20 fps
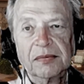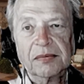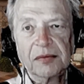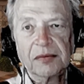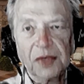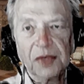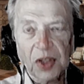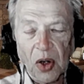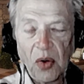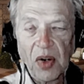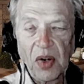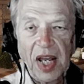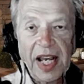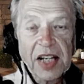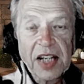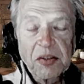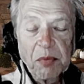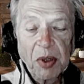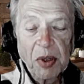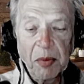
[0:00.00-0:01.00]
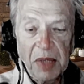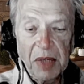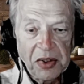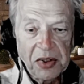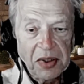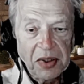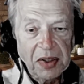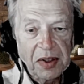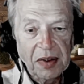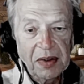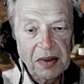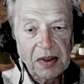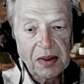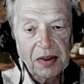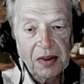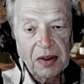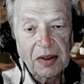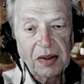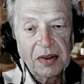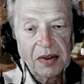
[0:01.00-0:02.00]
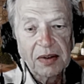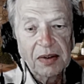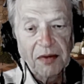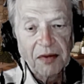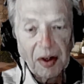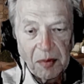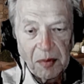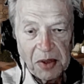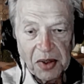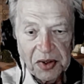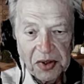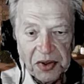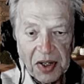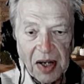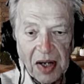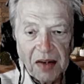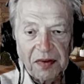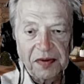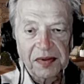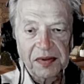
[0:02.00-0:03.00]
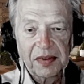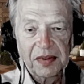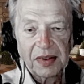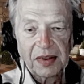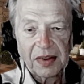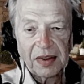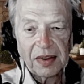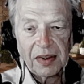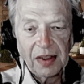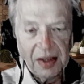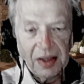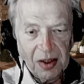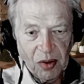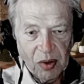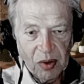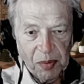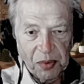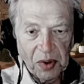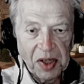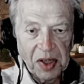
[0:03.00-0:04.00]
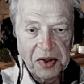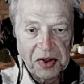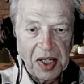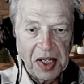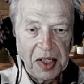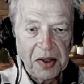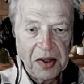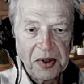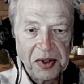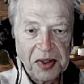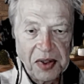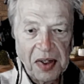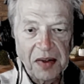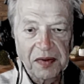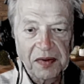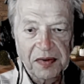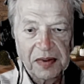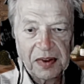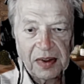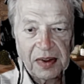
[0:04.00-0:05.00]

Don't ask permission from yourself to appreciate yourself.